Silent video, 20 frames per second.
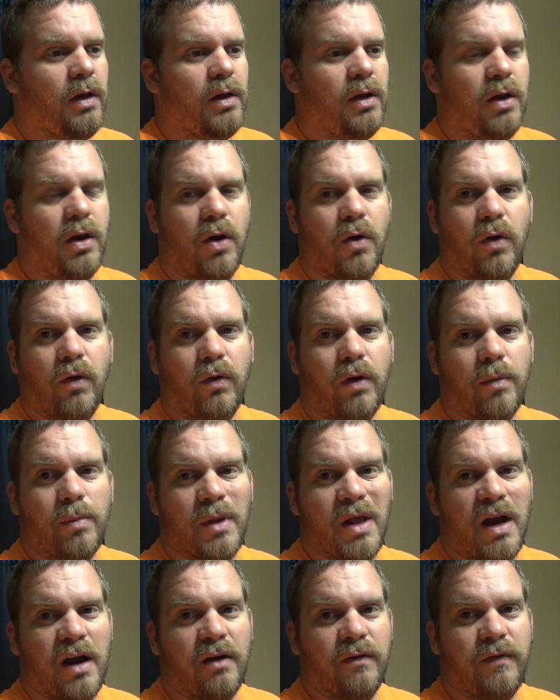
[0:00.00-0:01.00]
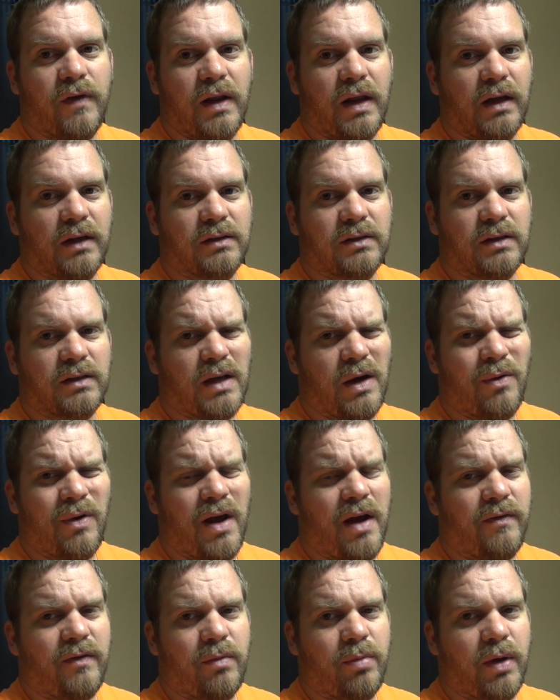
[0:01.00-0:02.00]
couple of air fittings that I would
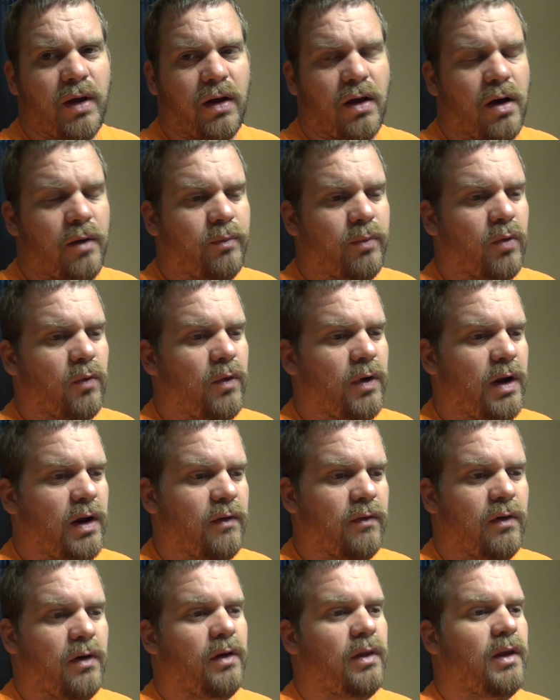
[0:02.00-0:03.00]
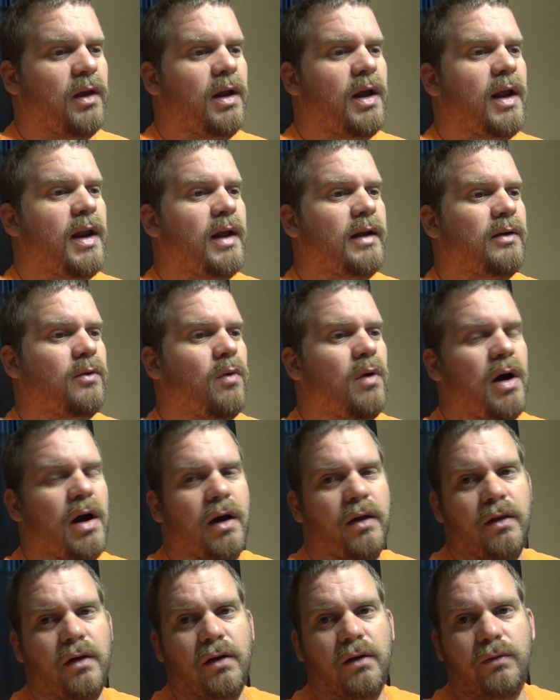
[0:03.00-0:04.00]
have to pick up or whatever, and then I'd have to
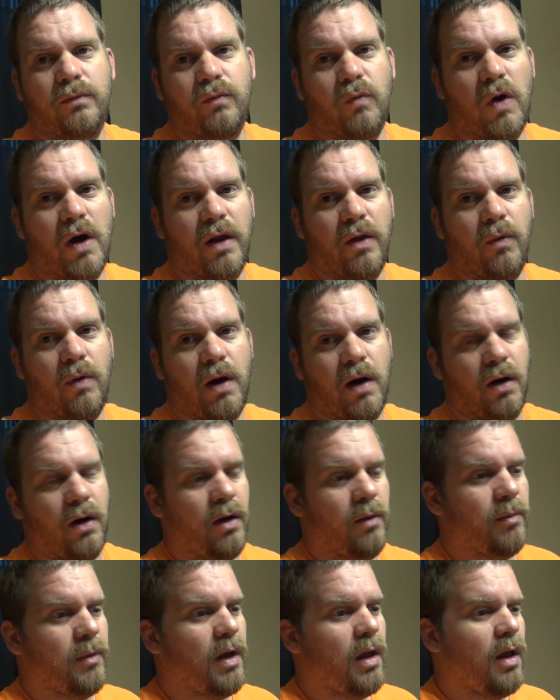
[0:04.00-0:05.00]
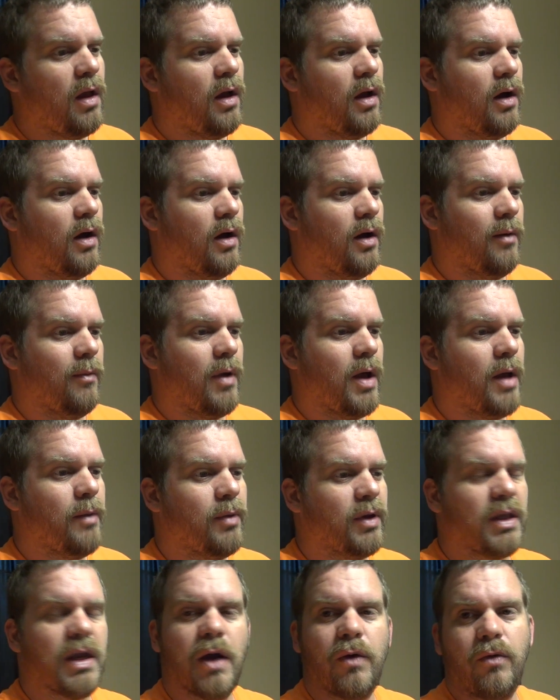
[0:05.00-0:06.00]
wire the wire up.
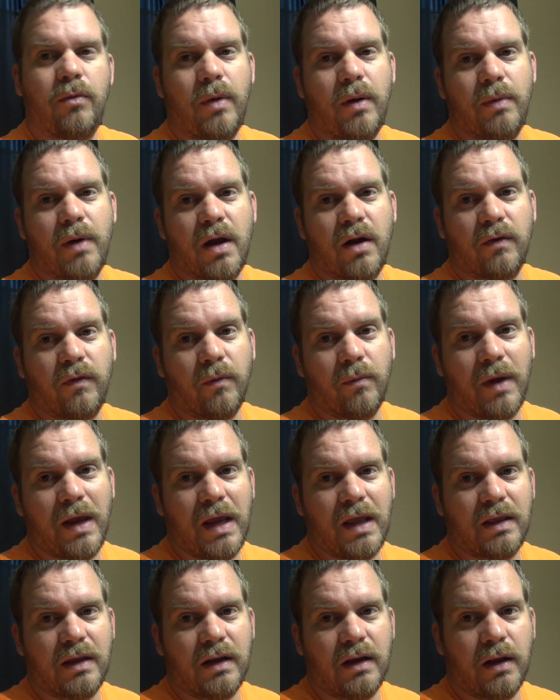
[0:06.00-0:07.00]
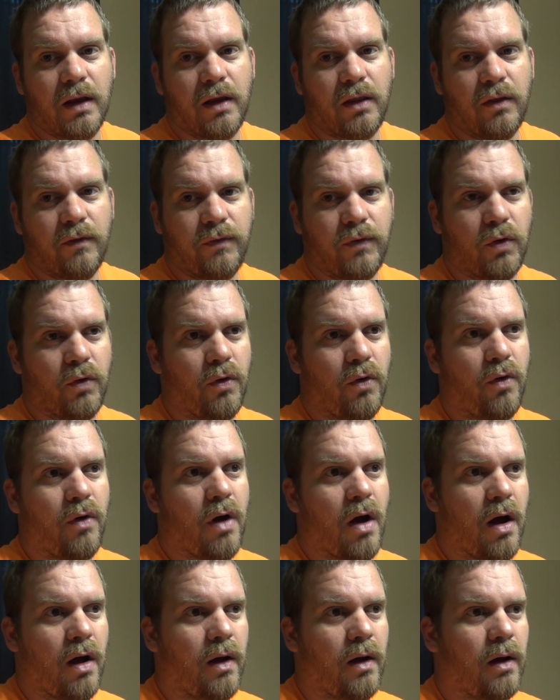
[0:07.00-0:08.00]
But that would be better for me than the
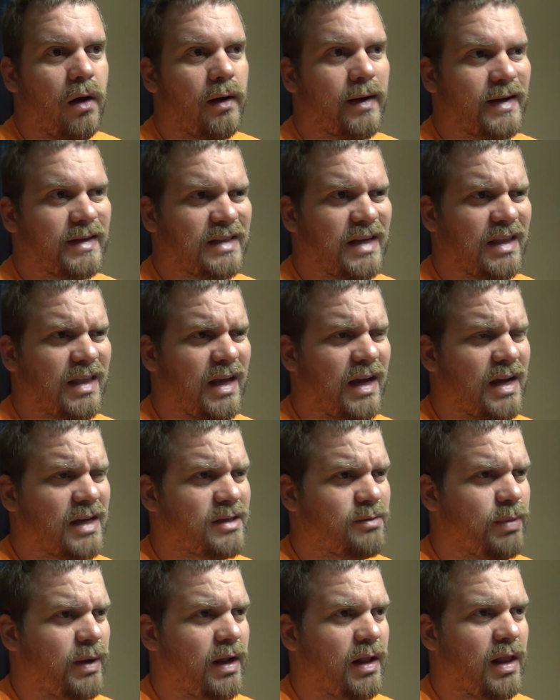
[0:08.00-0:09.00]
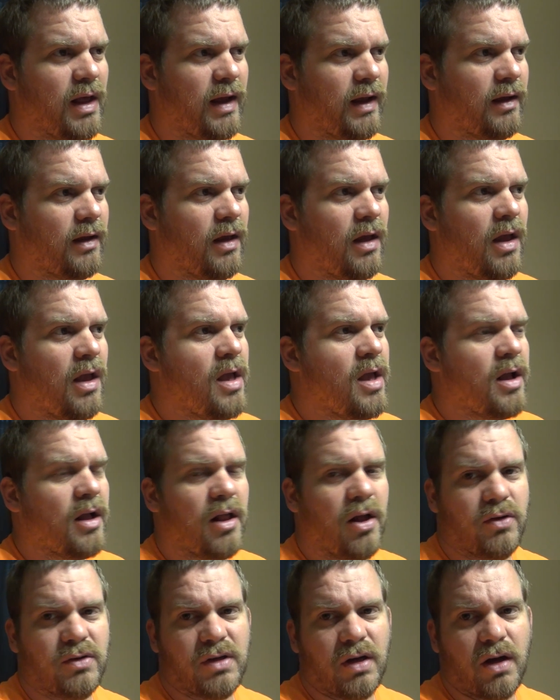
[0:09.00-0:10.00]
fuel, because I think I spent like
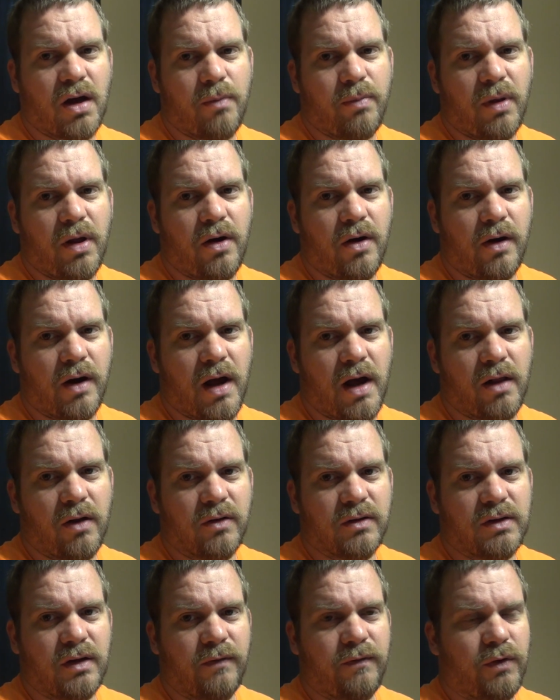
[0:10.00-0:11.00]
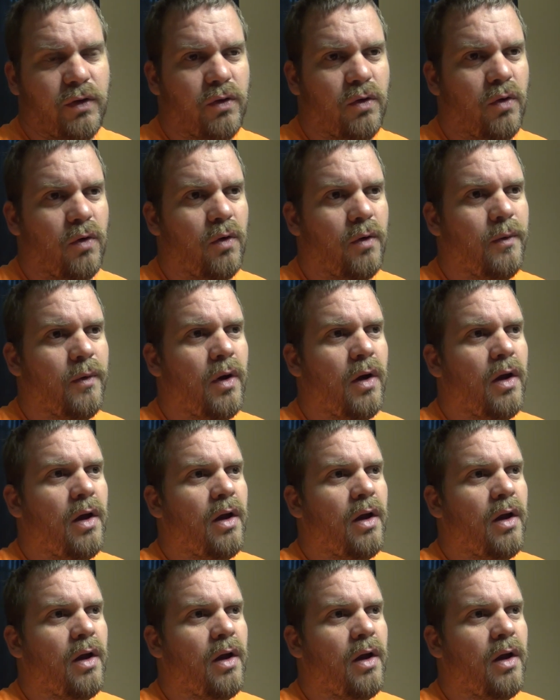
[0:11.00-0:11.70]
close to a couple of $100s in fuel